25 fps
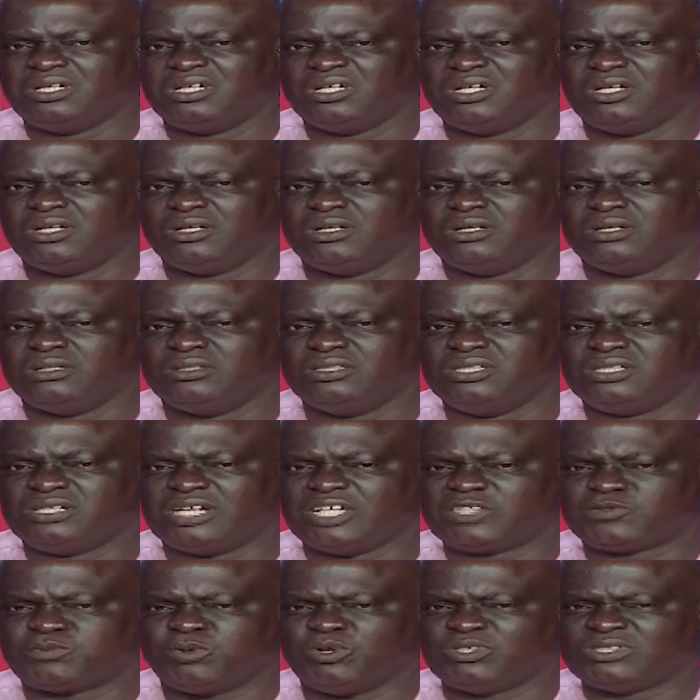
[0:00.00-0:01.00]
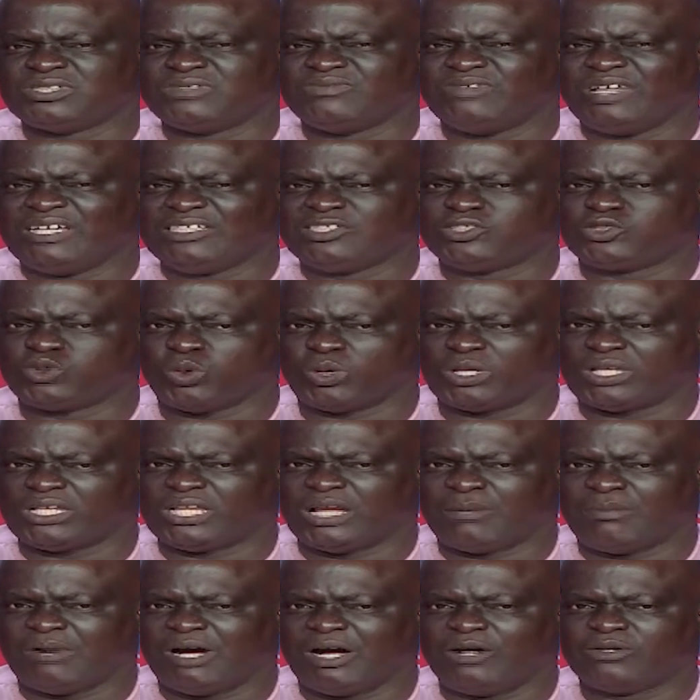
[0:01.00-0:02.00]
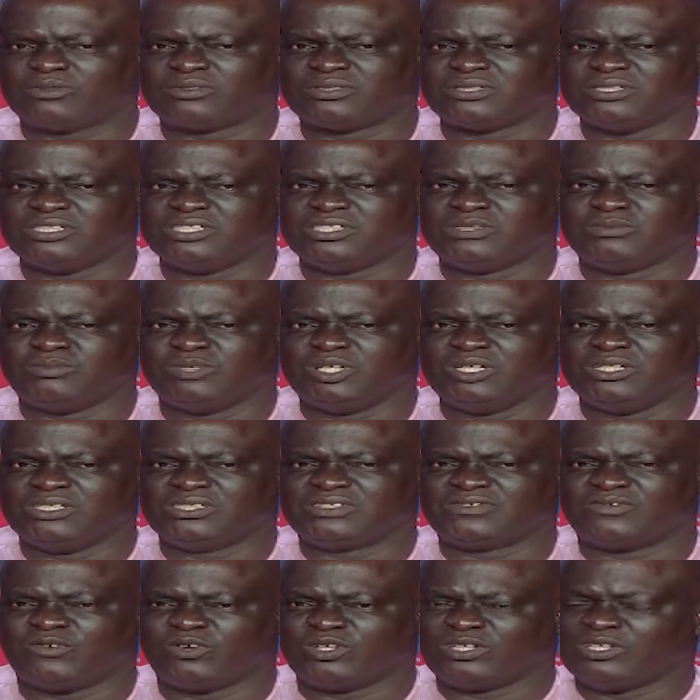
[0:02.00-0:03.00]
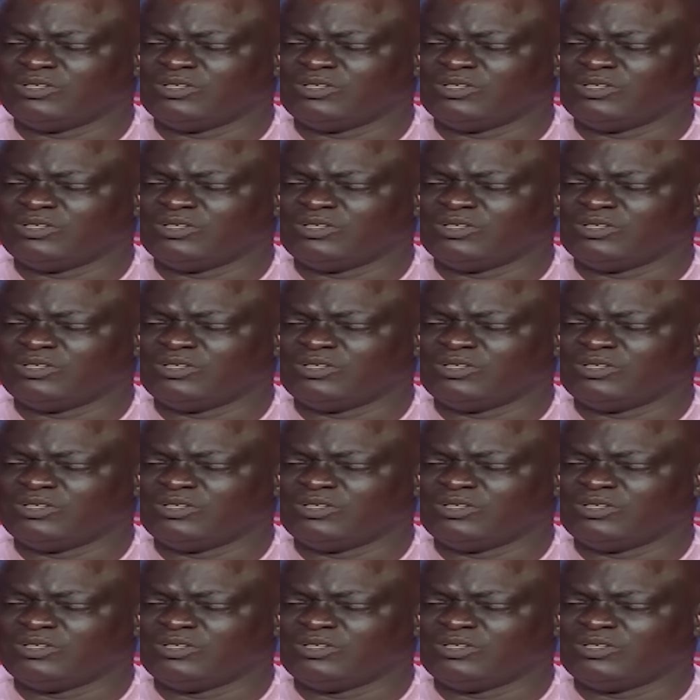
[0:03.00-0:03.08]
the responsiveness he's talking about is for the